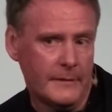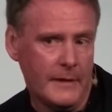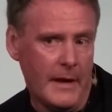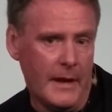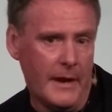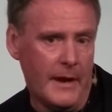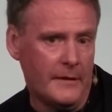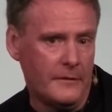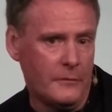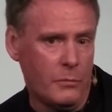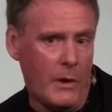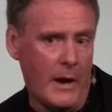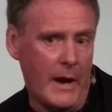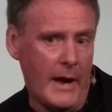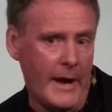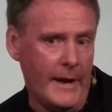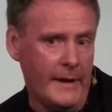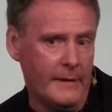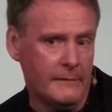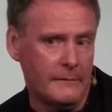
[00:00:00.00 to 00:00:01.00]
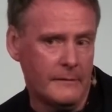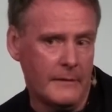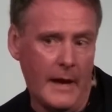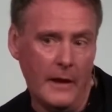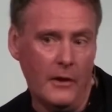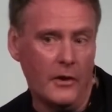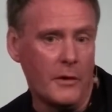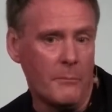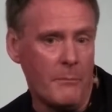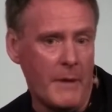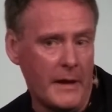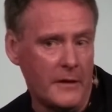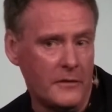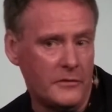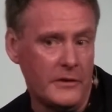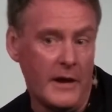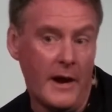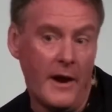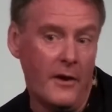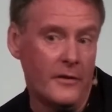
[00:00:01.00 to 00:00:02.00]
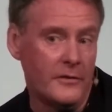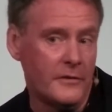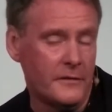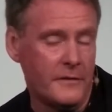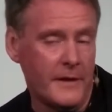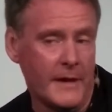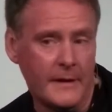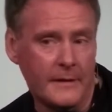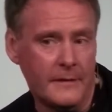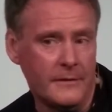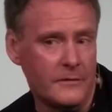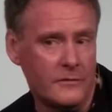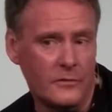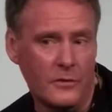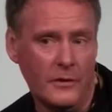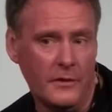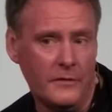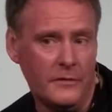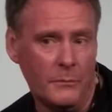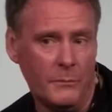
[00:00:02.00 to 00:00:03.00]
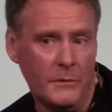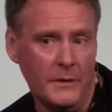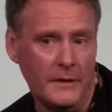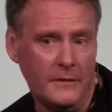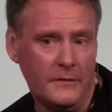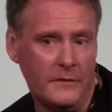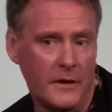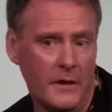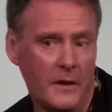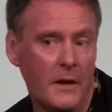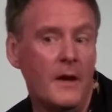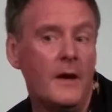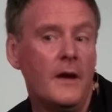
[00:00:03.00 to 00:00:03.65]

And that's why I look at Meta shares and think, surely someone needs to